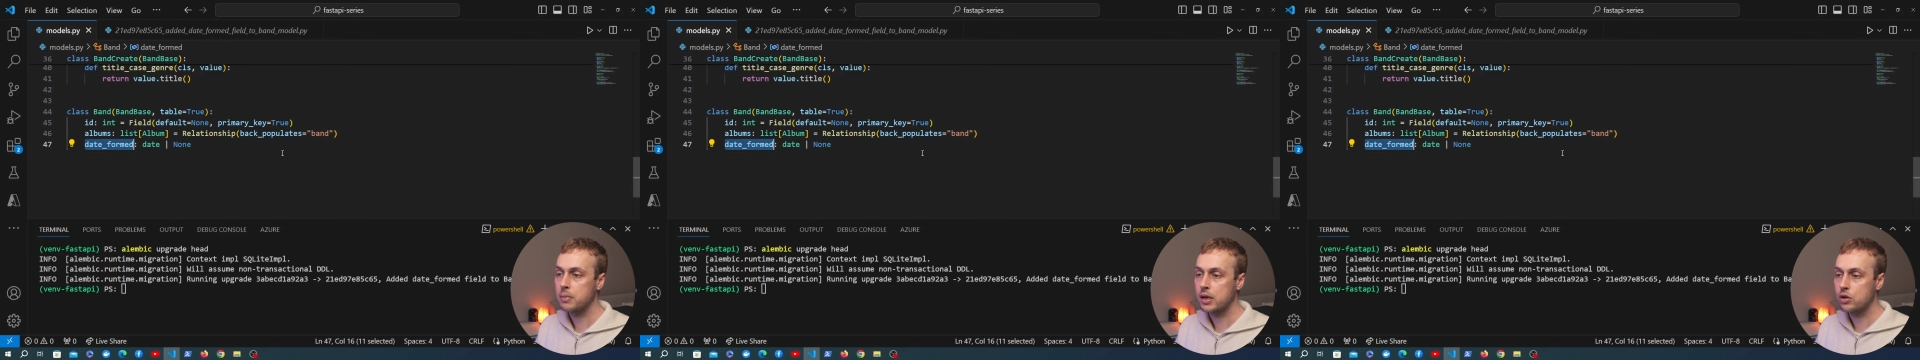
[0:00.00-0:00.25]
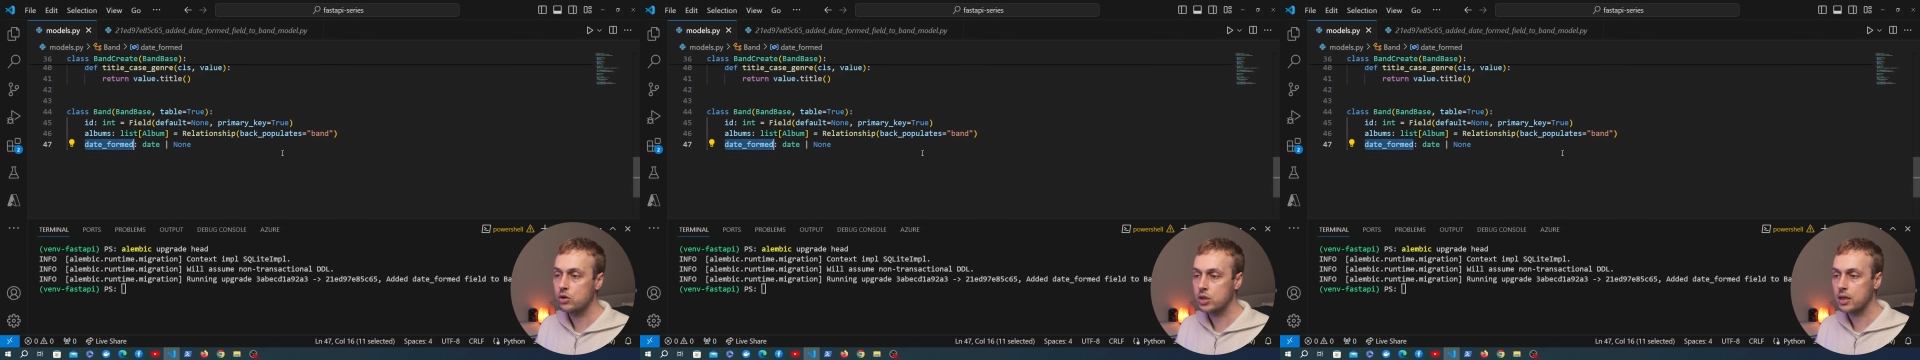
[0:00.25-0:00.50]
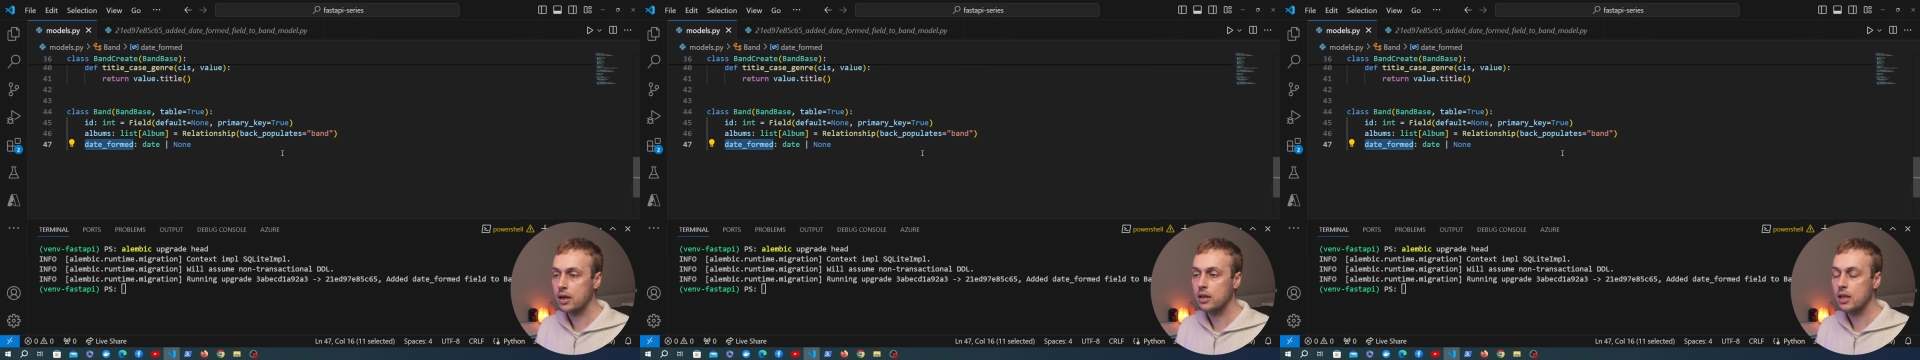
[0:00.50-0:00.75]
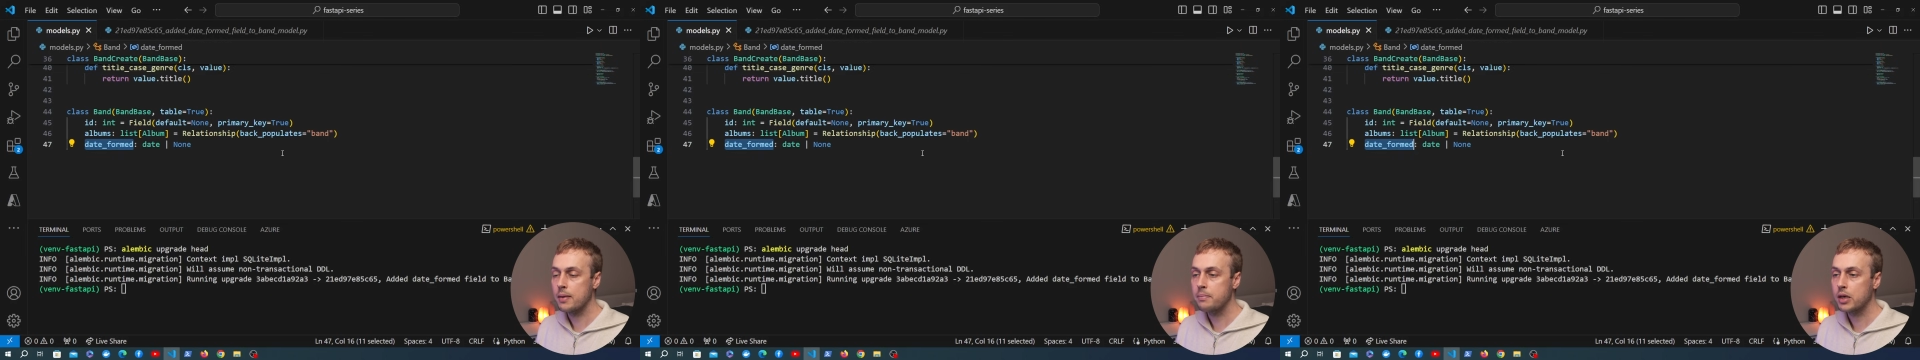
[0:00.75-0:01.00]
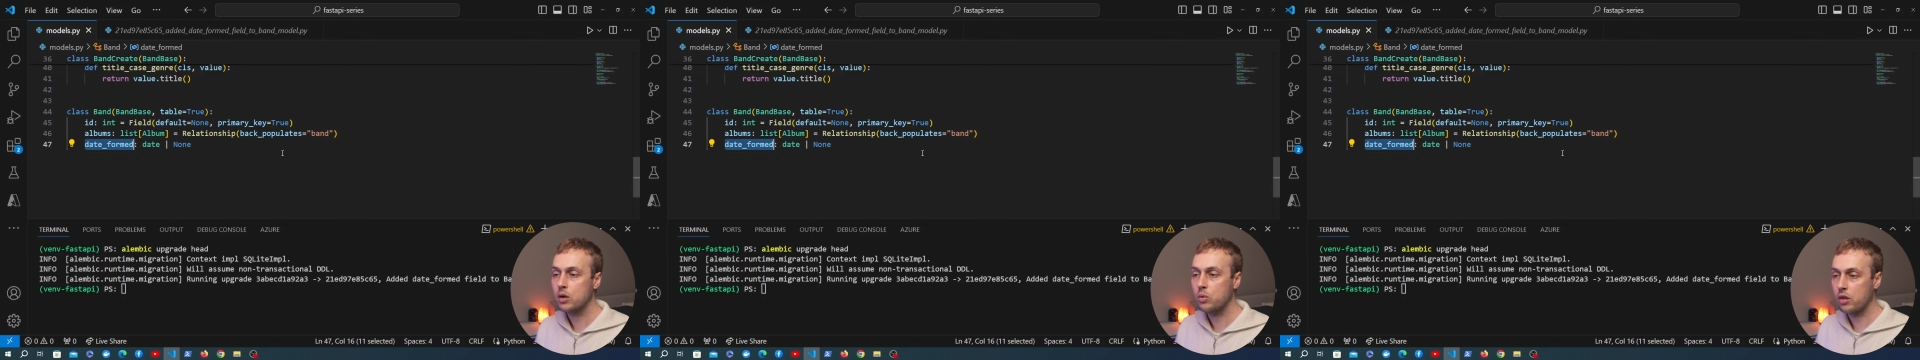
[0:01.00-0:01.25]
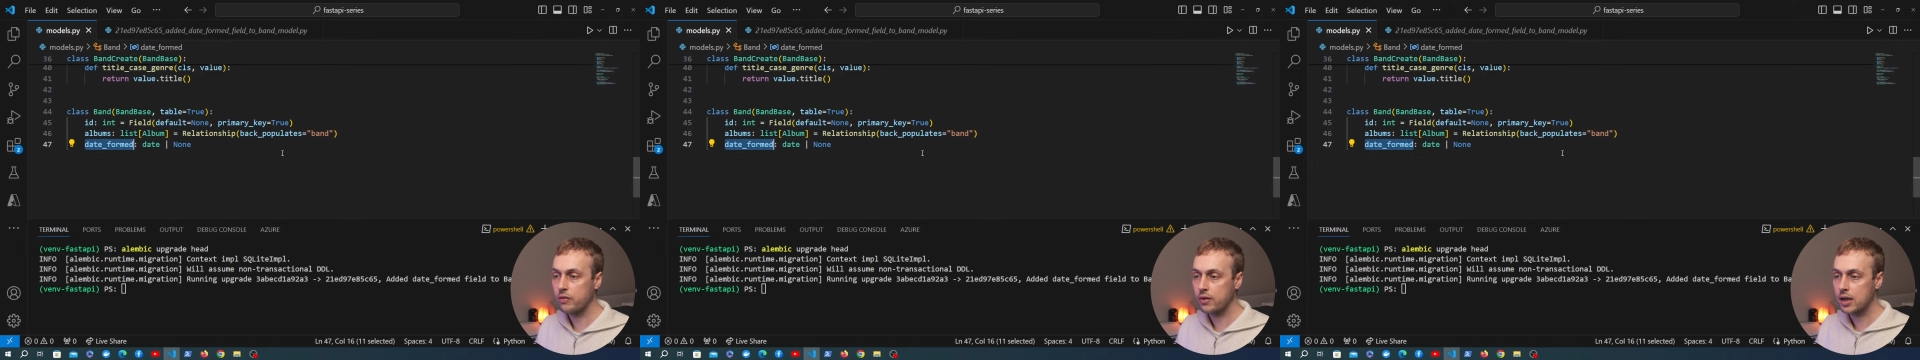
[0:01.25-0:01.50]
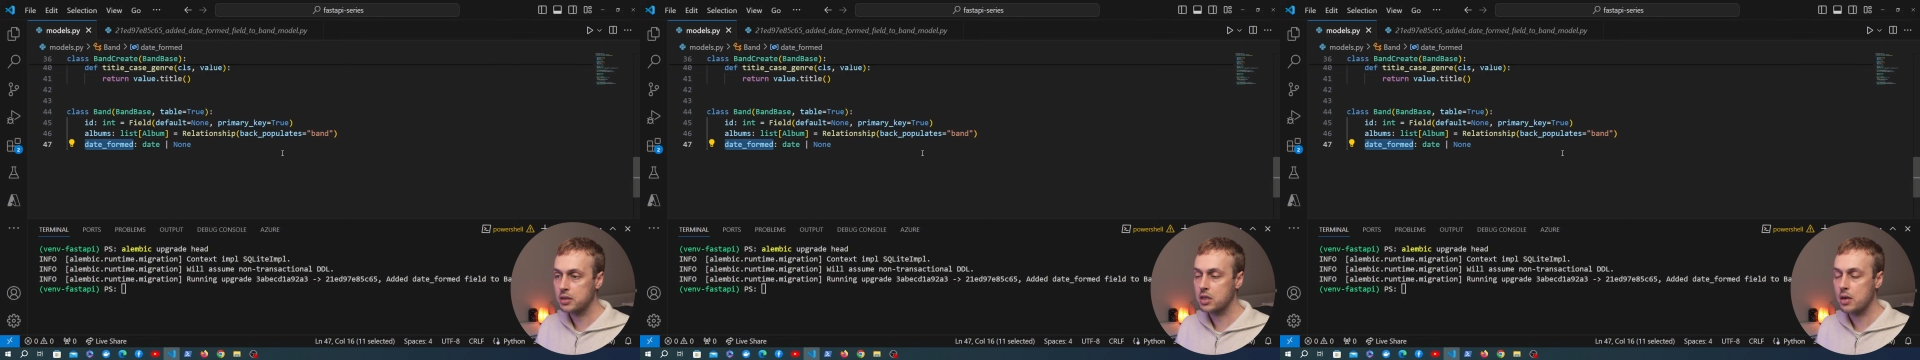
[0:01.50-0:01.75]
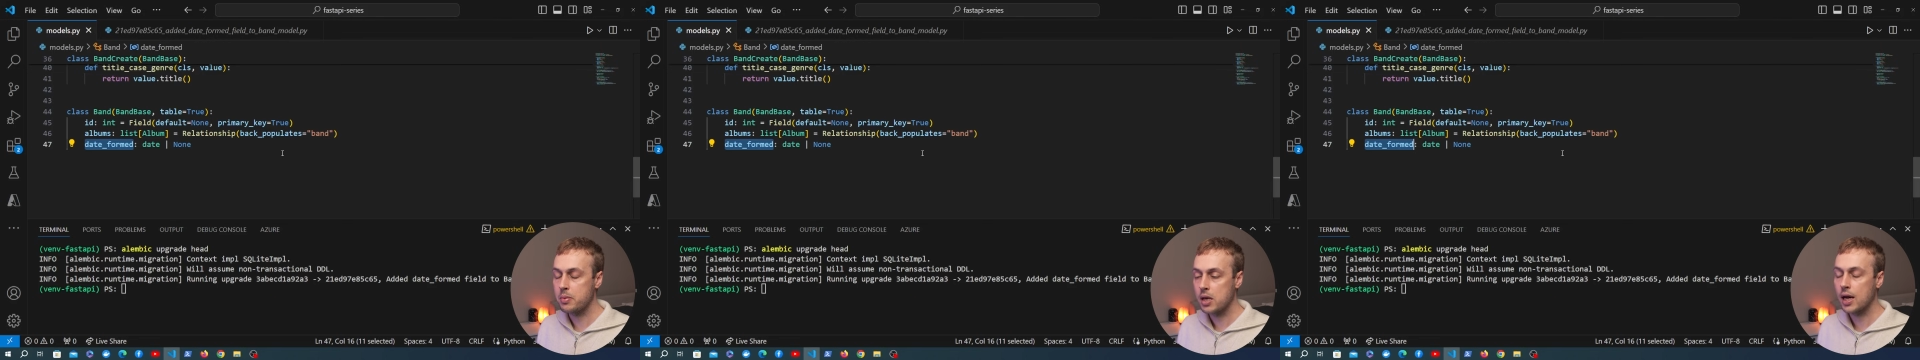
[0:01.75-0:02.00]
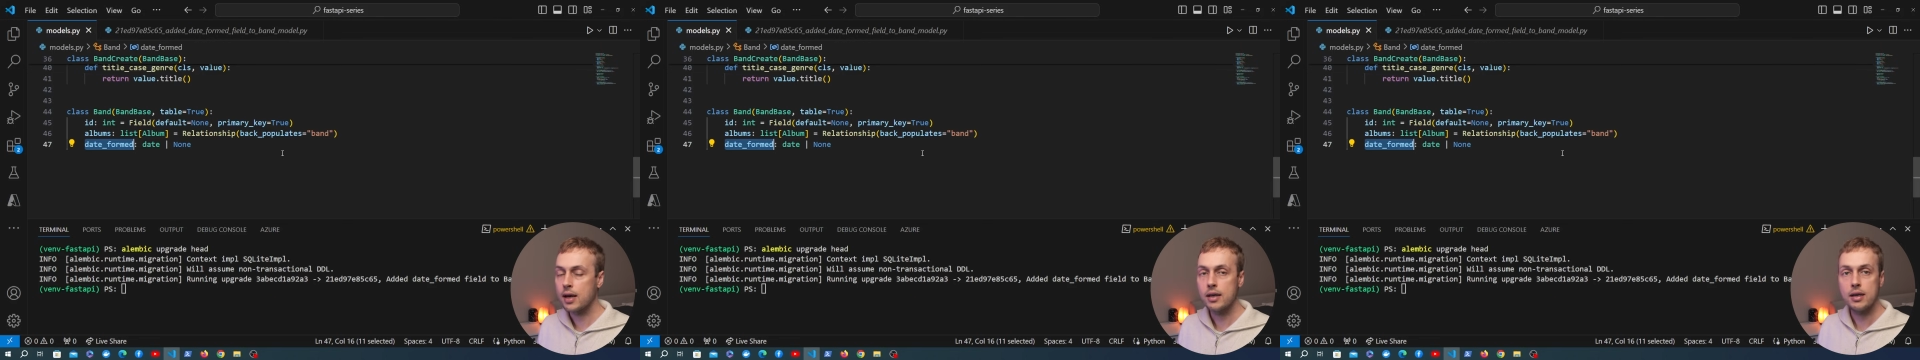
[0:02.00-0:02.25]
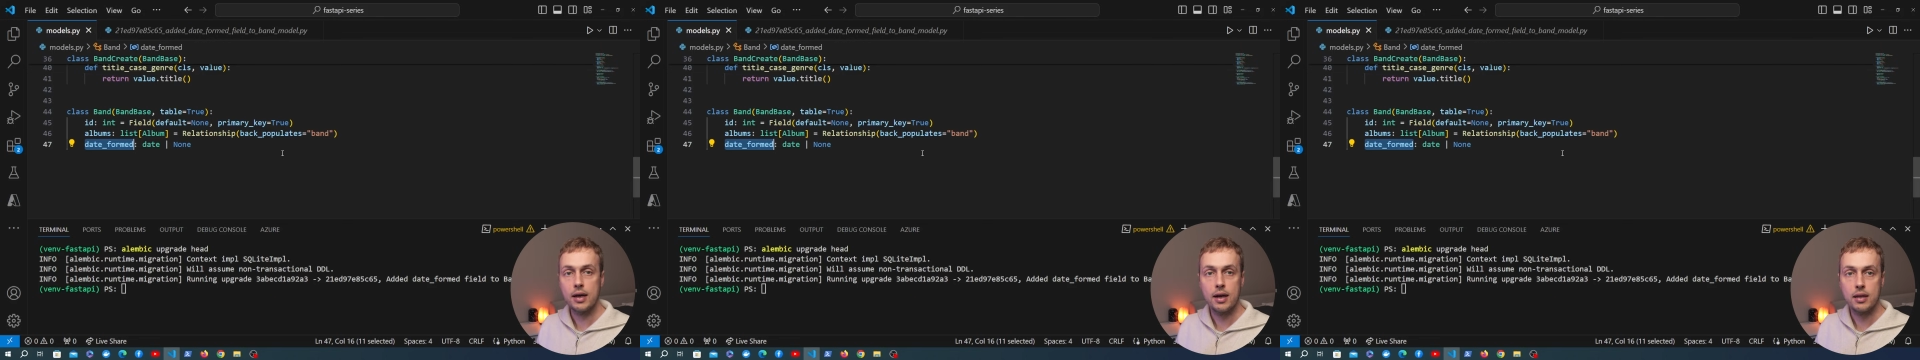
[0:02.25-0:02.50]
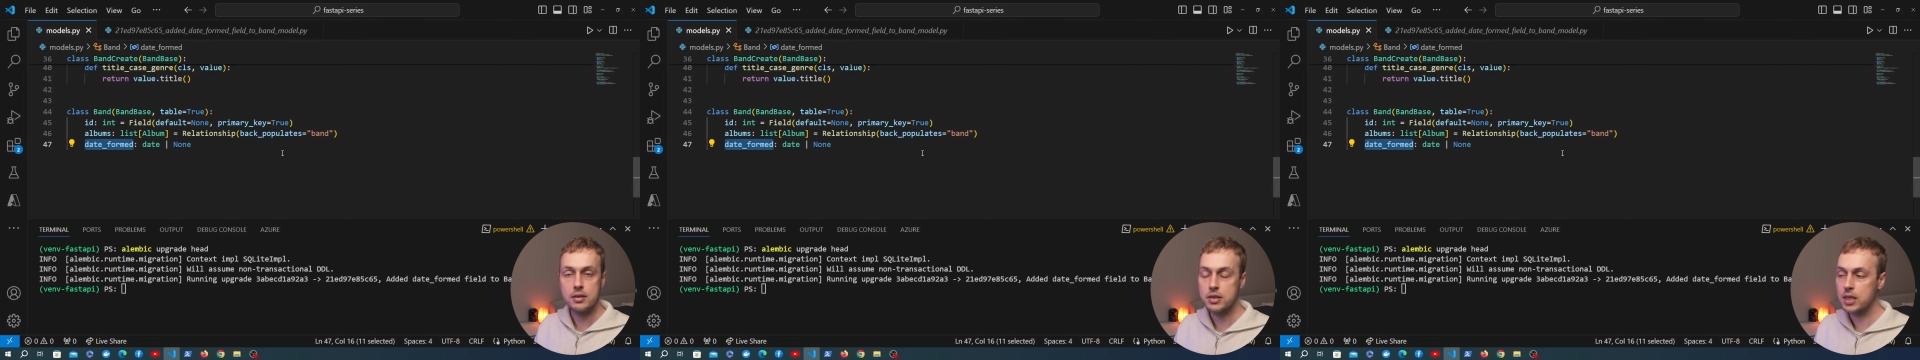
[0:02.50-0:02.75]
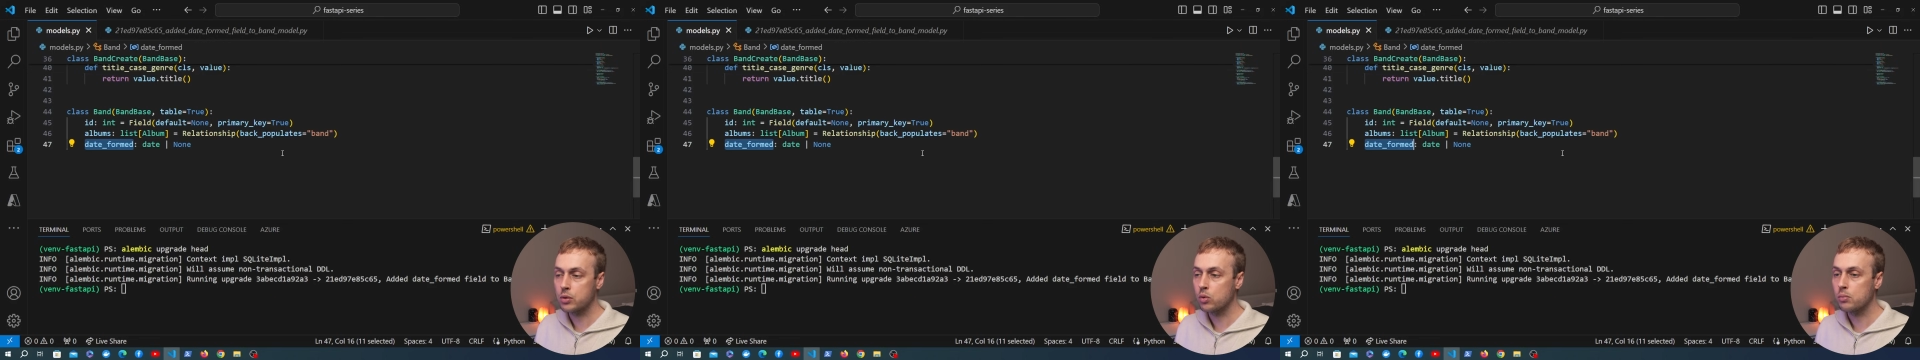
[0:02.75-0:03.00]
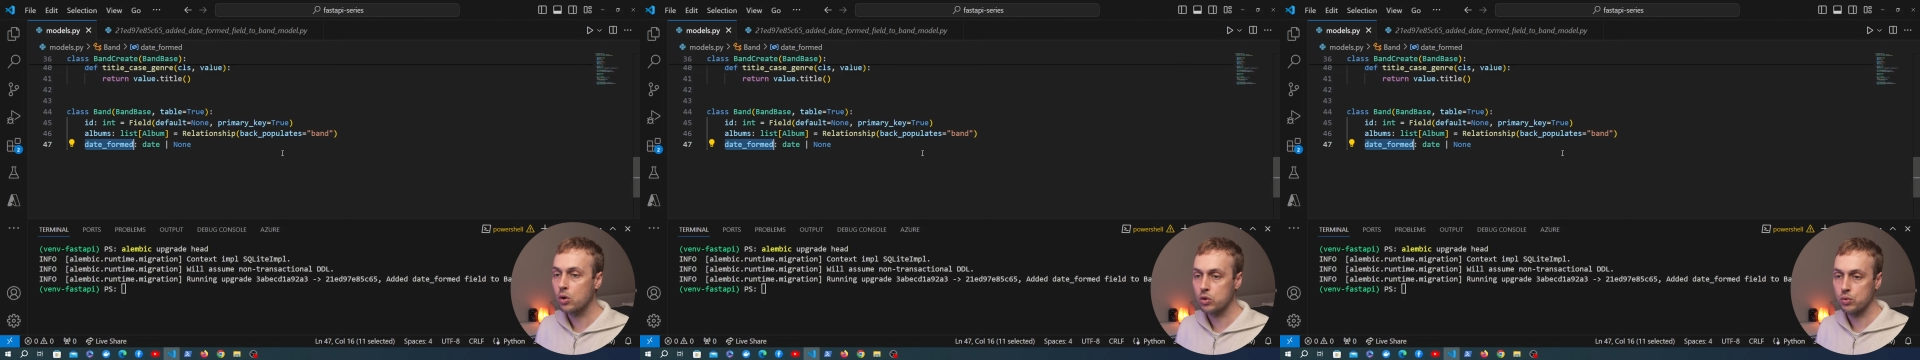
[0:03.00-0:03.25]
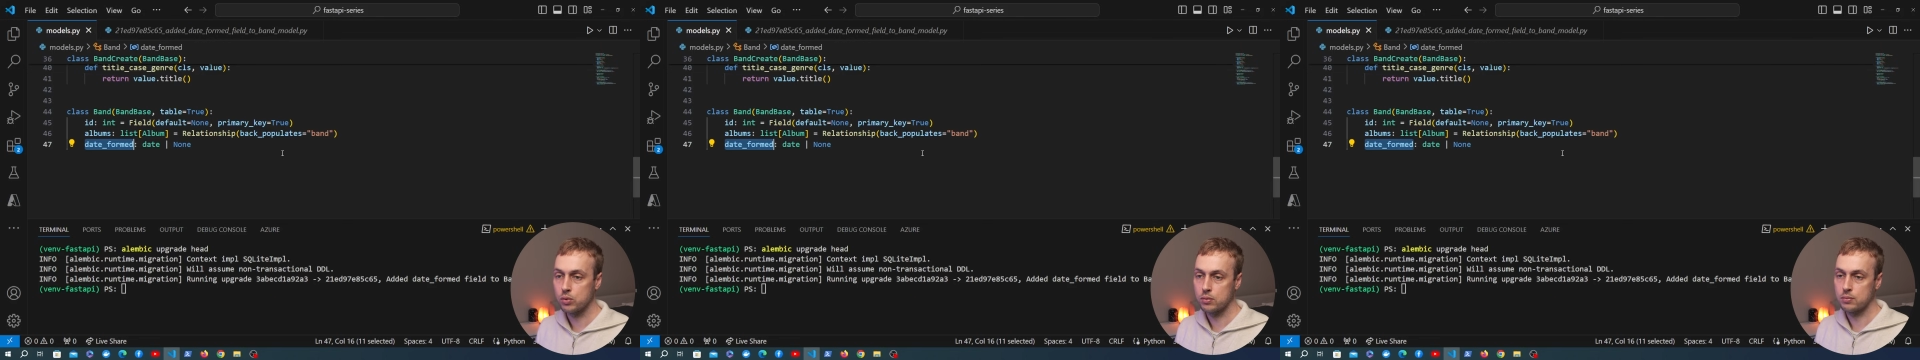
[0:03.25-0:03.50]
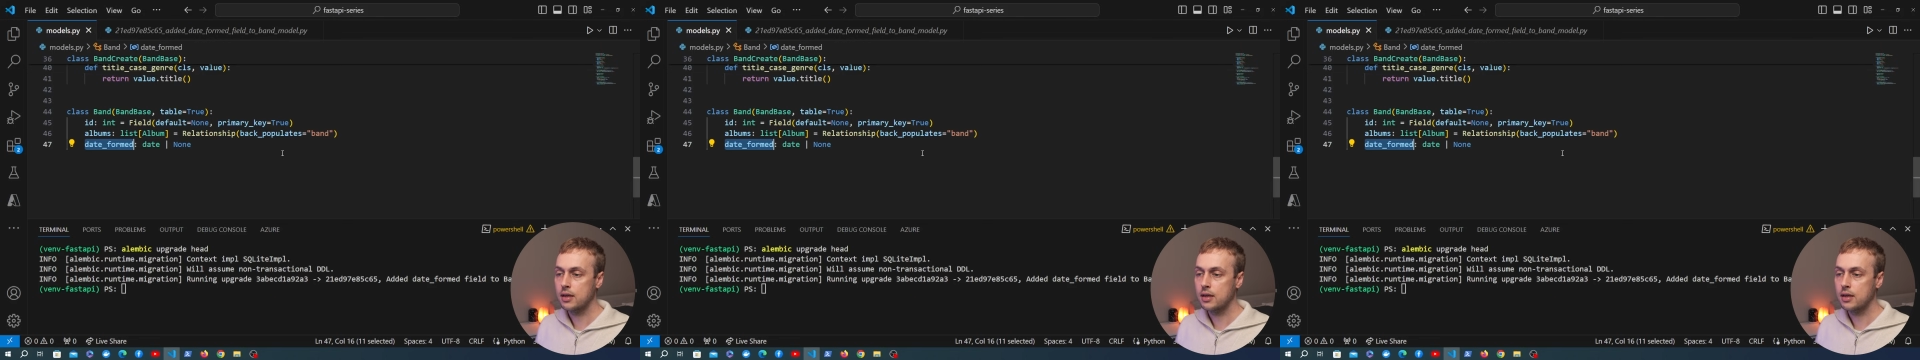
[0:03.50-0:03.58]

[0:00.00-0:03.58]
by using Alembic with FastAPI and SQLModel.